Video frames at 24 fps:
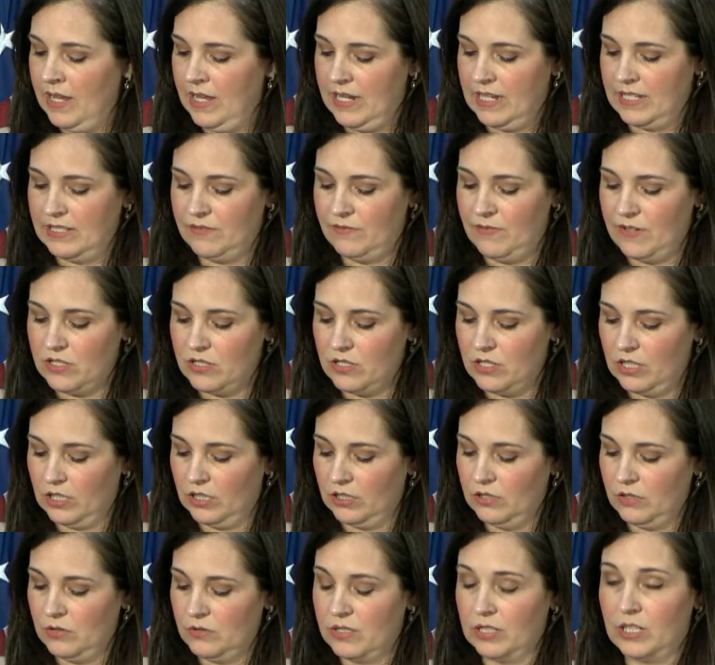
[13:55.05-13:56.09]
His vision
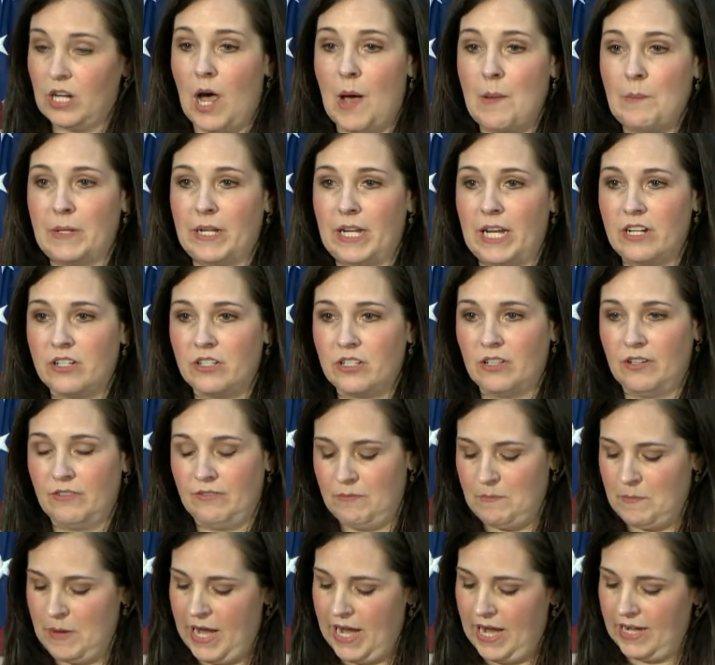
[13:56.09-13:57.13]
includes a combination
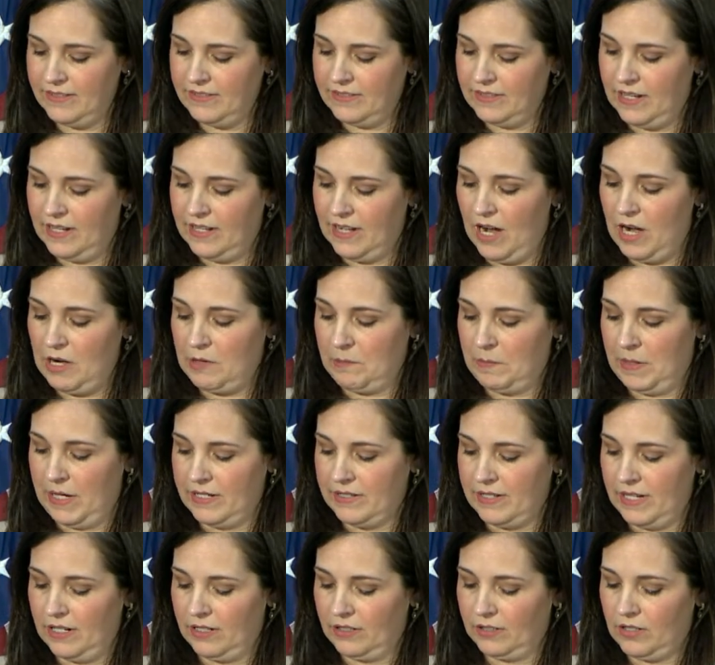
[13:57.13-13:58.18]
of manned and
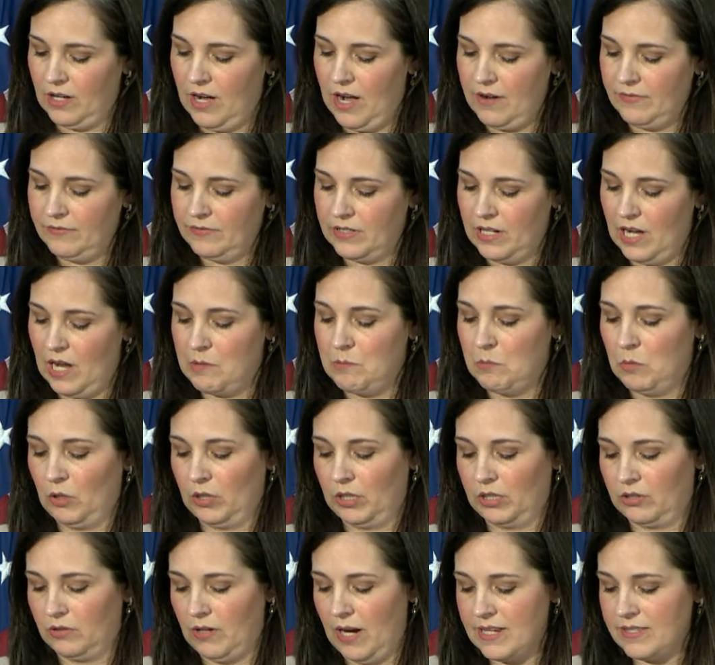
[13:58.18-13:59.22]
unmanned aircraft and more
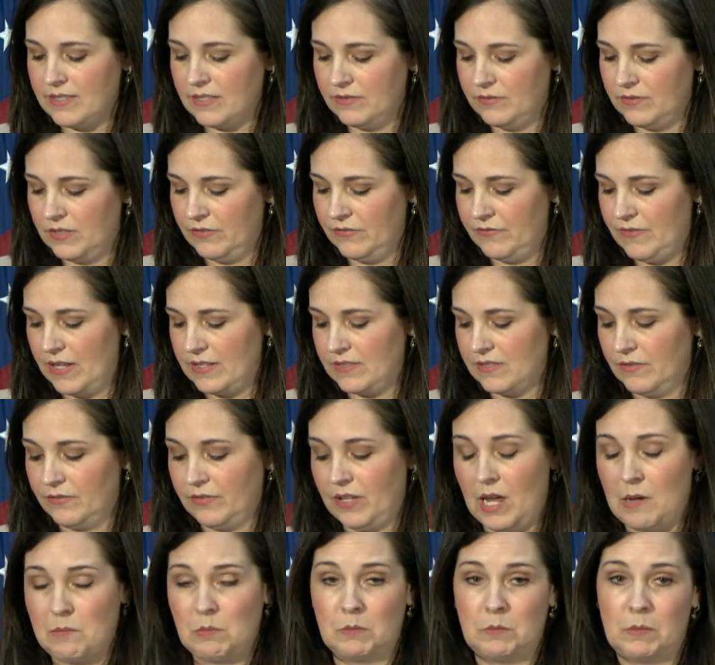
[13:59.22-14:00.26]
aggressive defensive
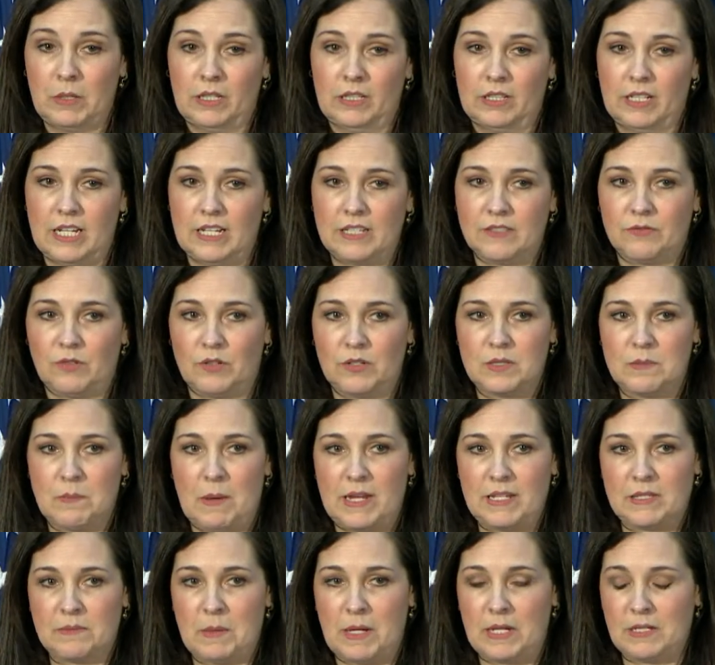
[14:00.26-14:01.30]
capabilities for
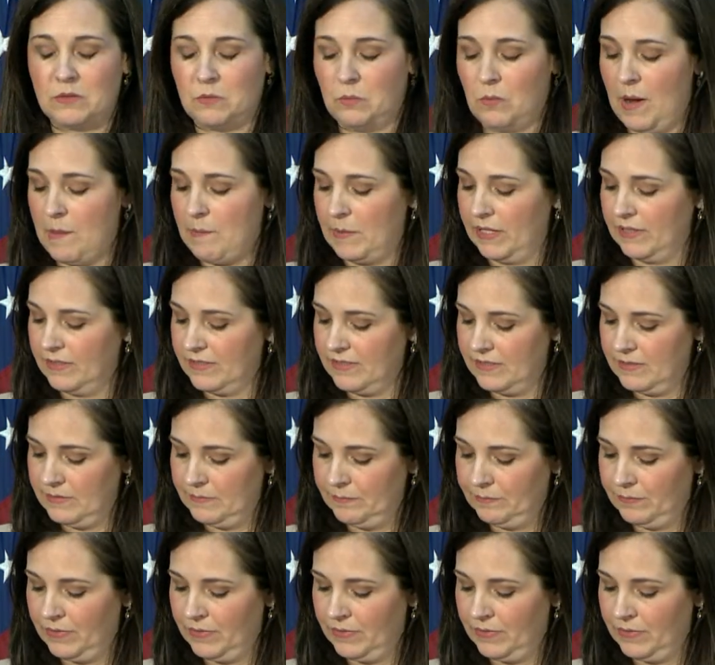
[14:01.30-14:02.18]
space-based weapons.